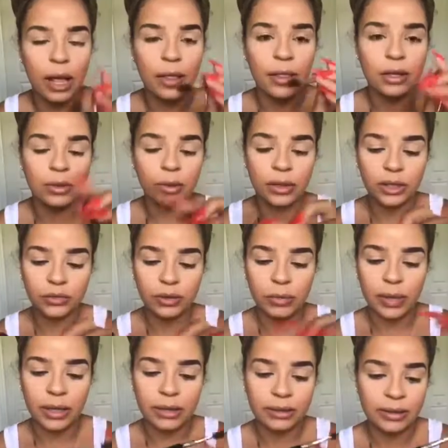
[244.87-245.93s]
And this one is
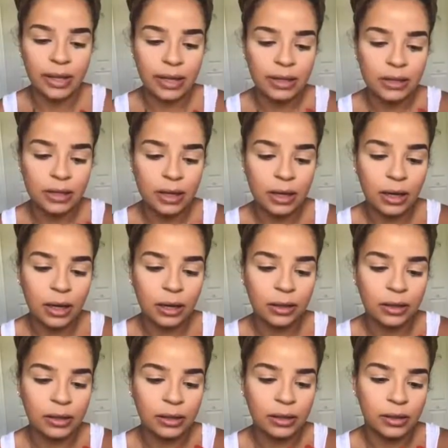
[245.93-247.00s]
from Anastasia.
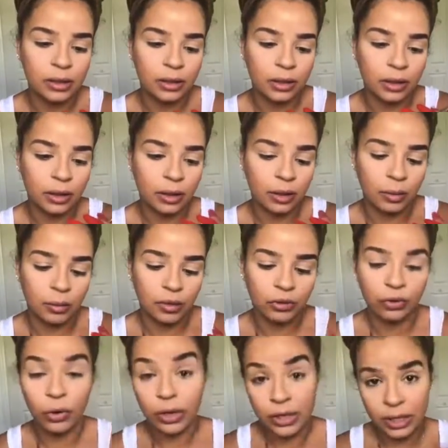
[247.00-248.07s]
This is in the number
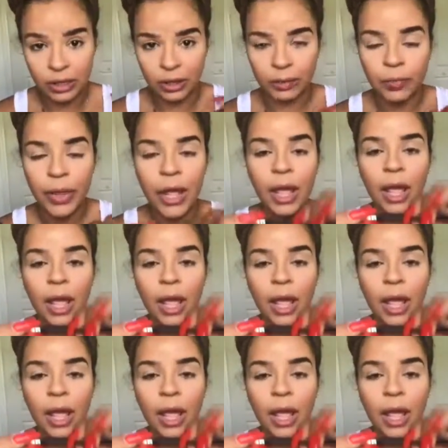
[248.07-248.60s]
14,